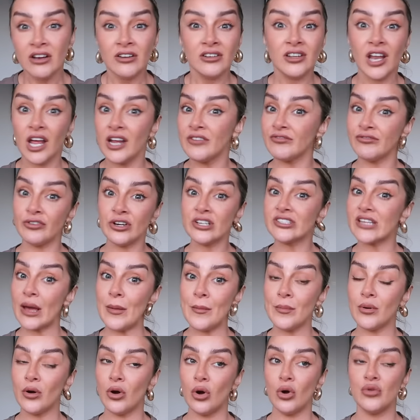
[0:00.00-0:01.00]
Like, for
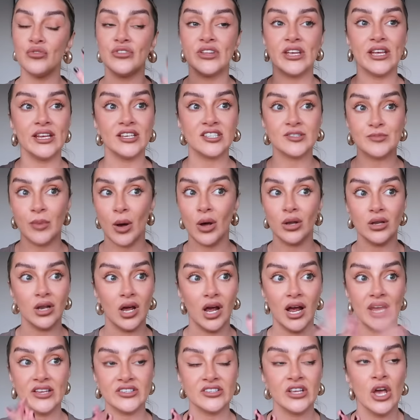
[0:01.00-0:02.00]
example, the
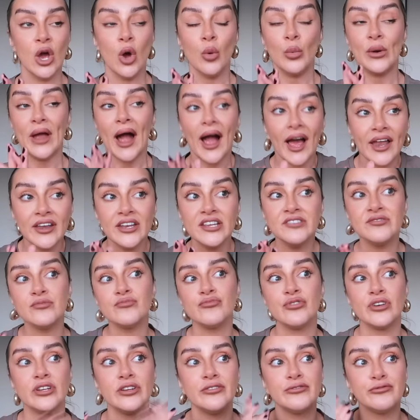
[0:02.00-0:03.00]
spotlights, we hadn't even
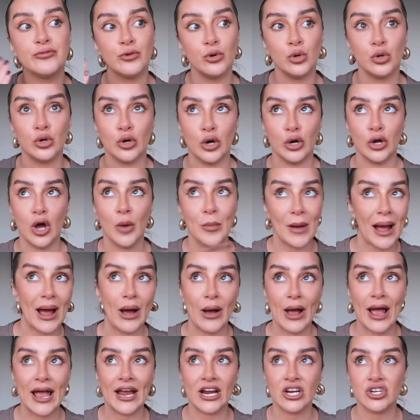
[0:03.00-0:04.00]
really thought
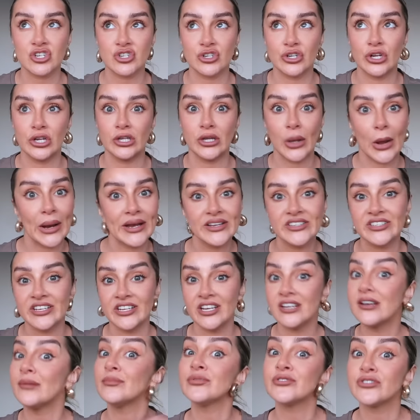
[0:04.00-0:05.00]
about extra lighting,
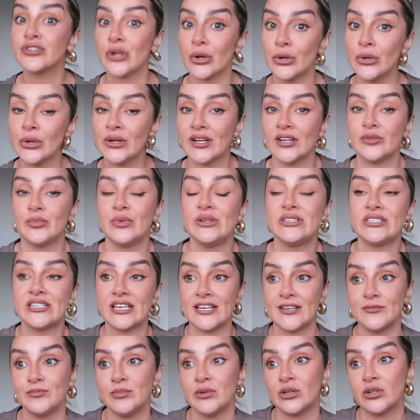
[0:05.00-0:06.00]
and I'm so glad we
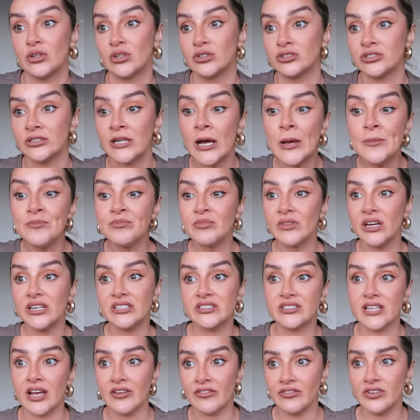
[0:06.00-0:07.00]
did, because it's
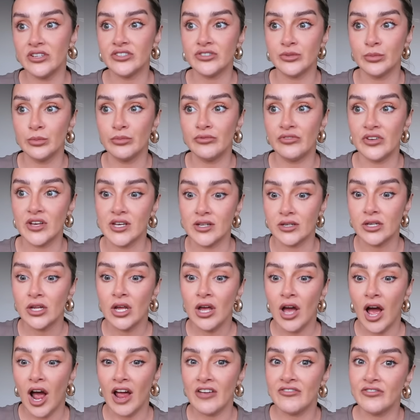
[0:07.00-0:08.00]
definitely something
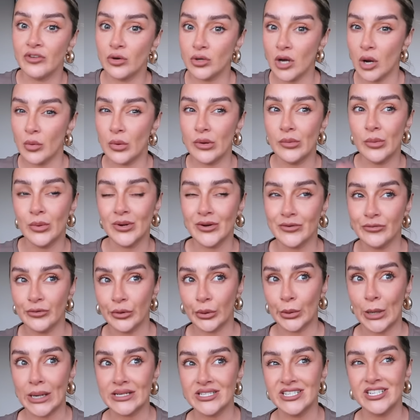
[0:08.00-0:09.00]
I feel like we would have
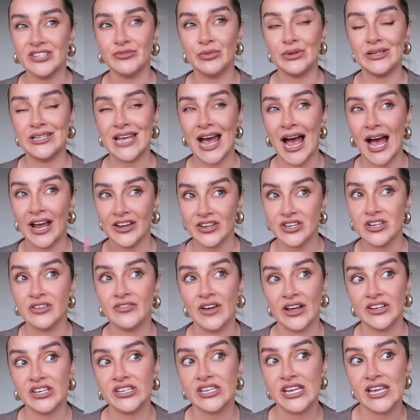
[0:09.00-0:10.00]
regretted if we hadn't have
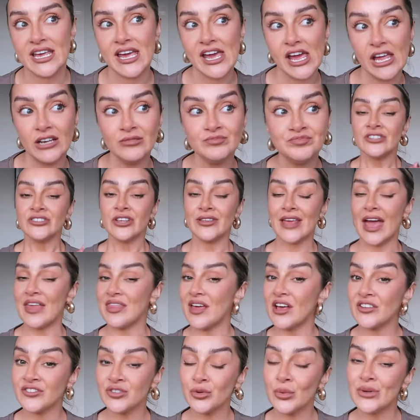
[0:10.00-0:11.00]
added it in. So yeah,
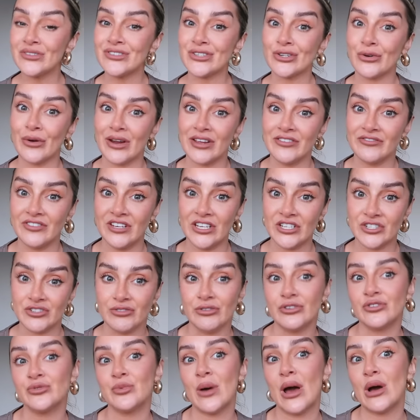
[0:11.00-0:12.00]
that's always a great feature
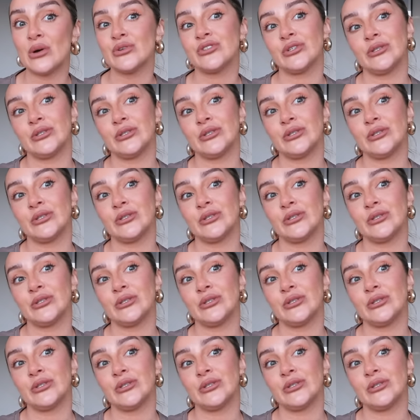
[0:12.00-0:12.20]
as well.